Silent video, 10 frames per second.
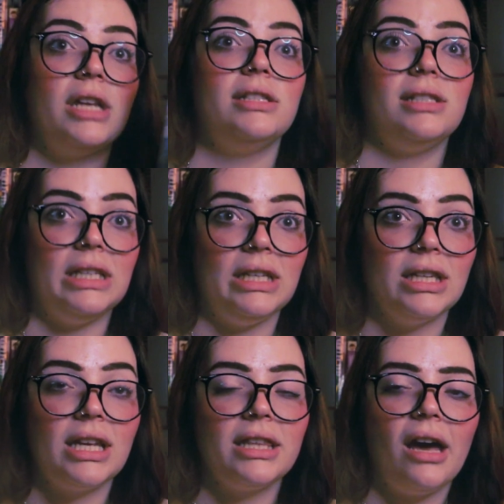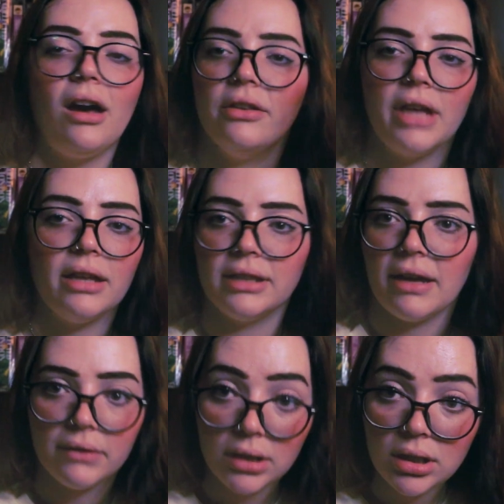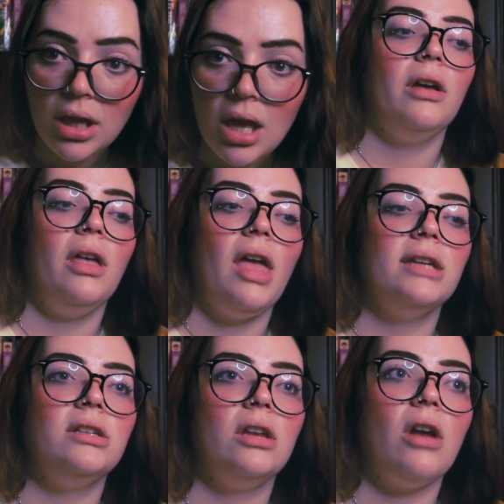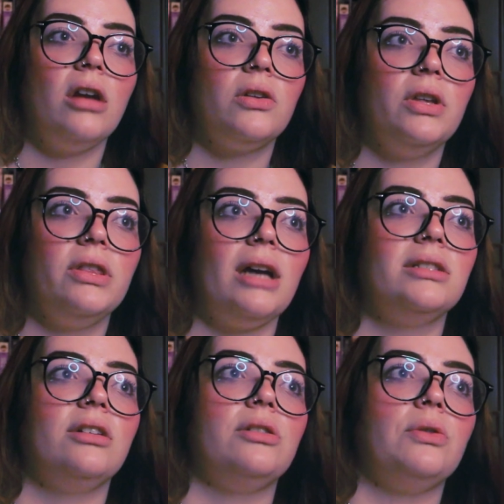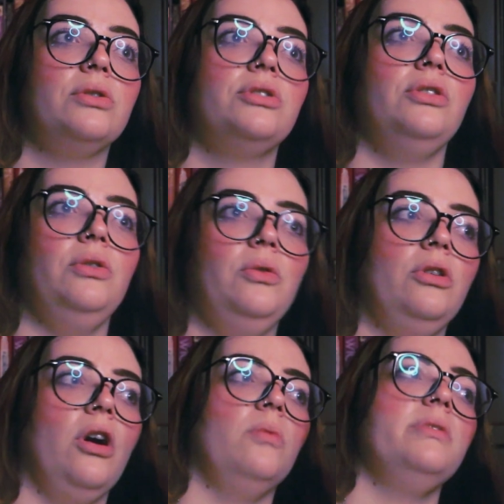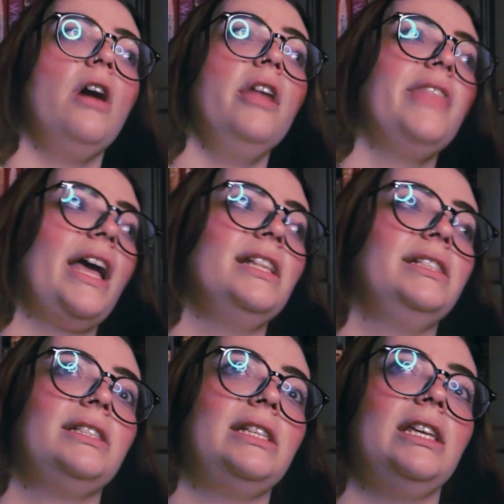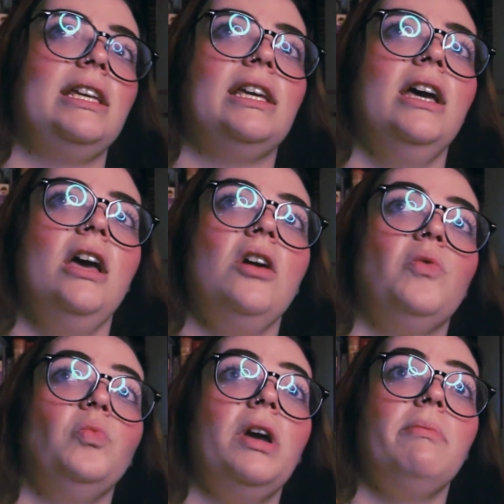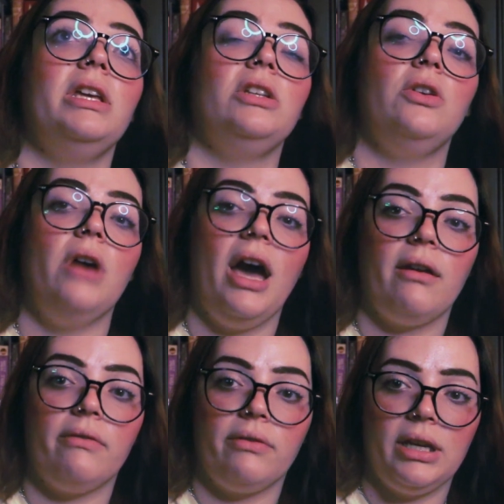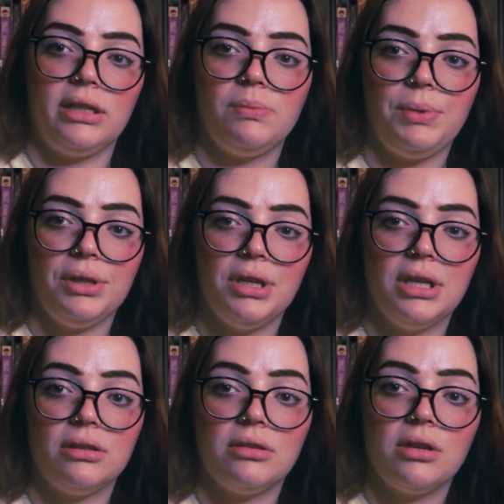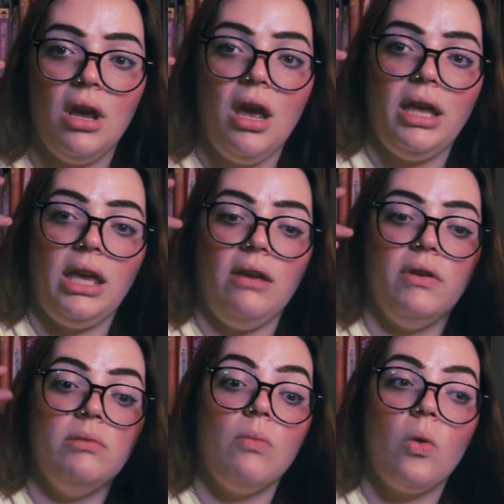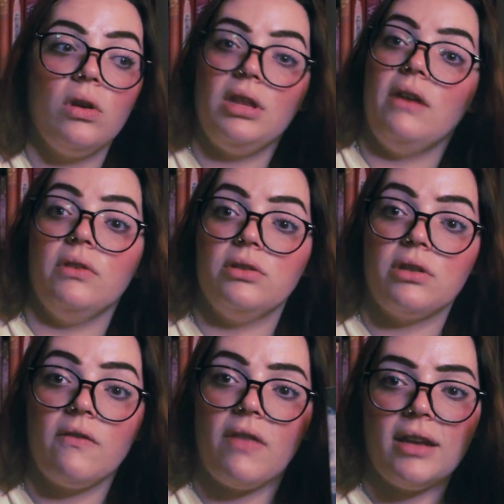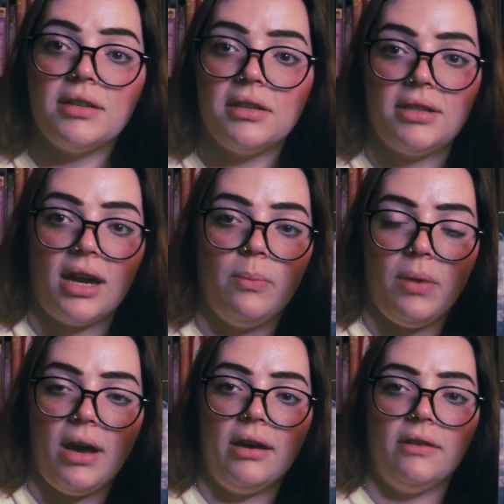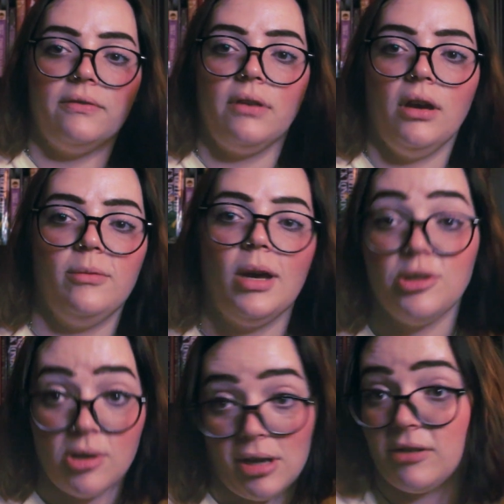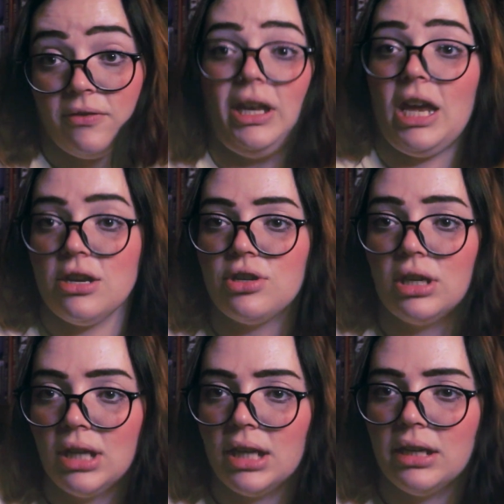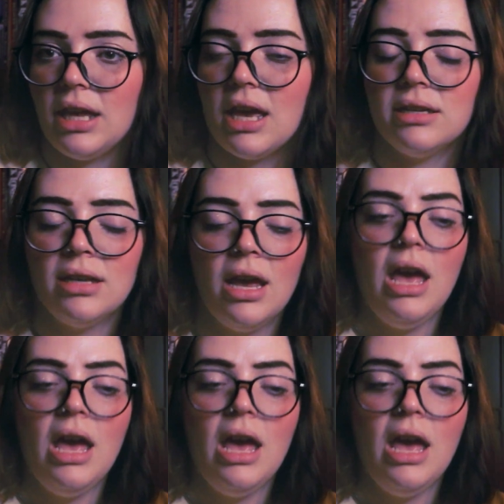and seen like that on that level, and not only that, to go beyond that and see women who have experienced even more levels of that type of objectification in the end.